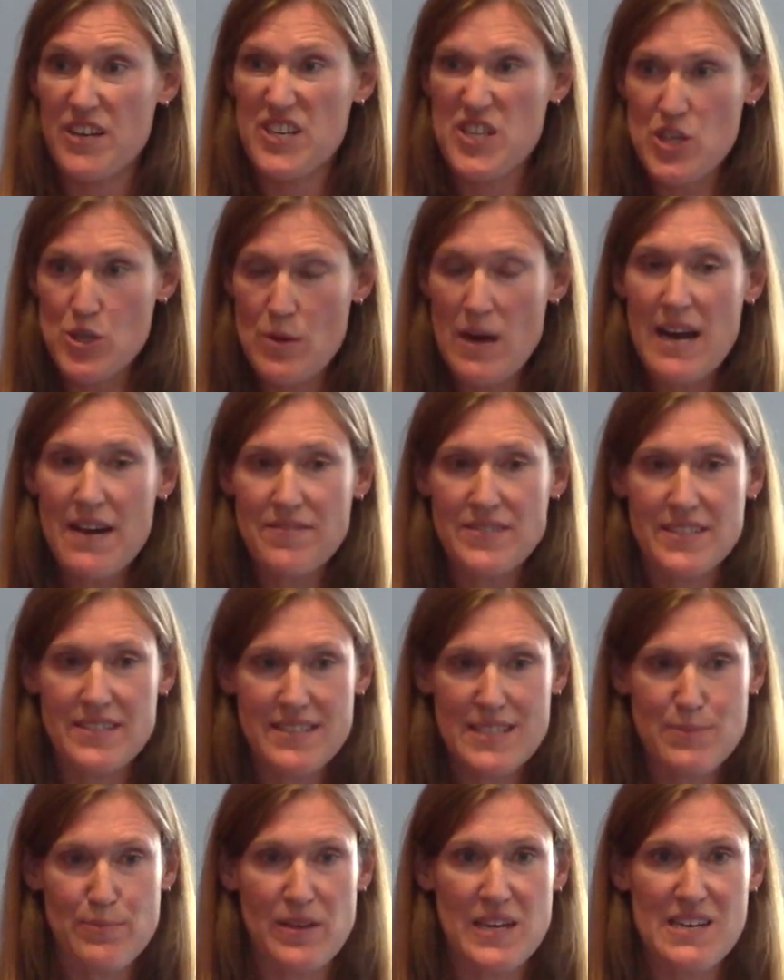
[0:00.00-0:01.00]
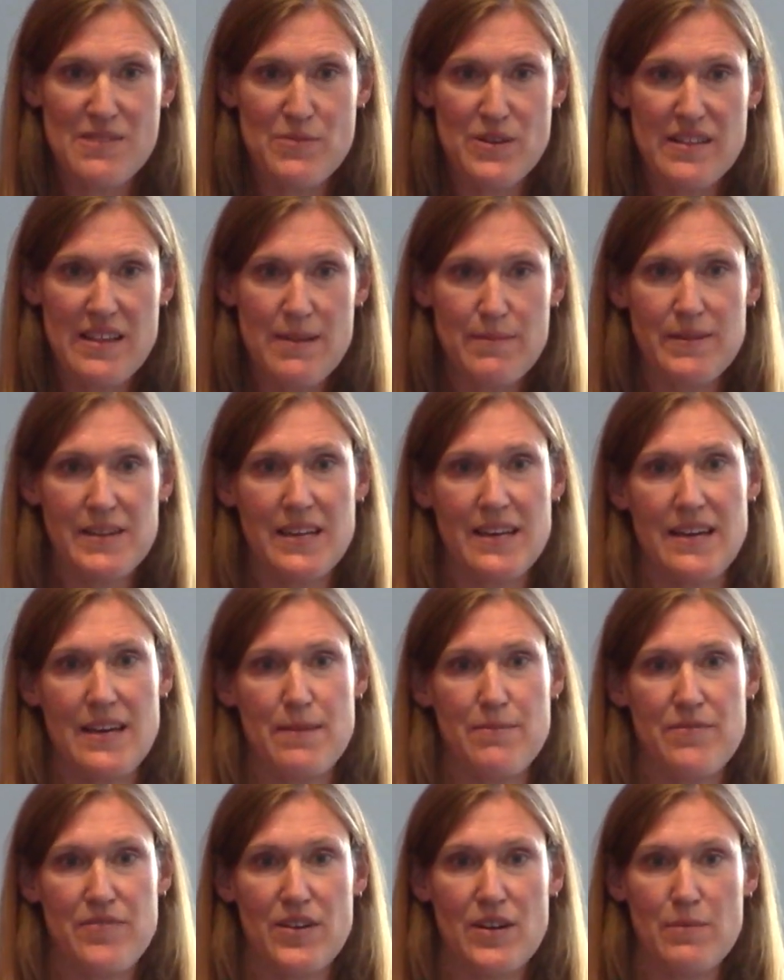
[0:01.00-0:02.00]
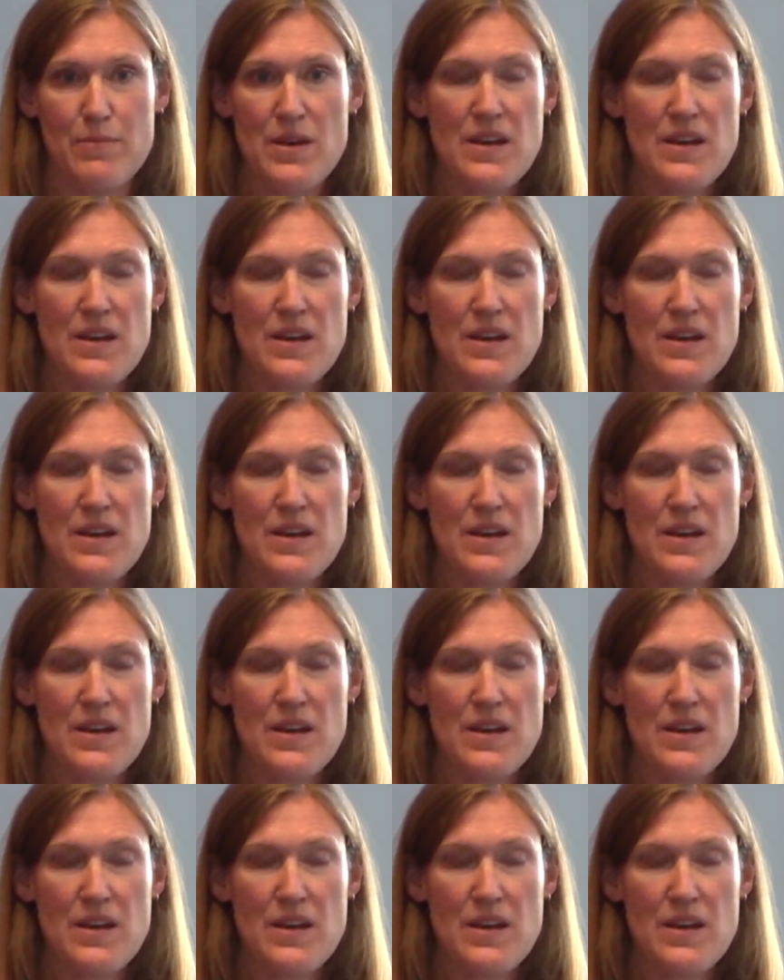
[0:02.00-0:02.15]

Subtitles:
and you have to explain where that money came from.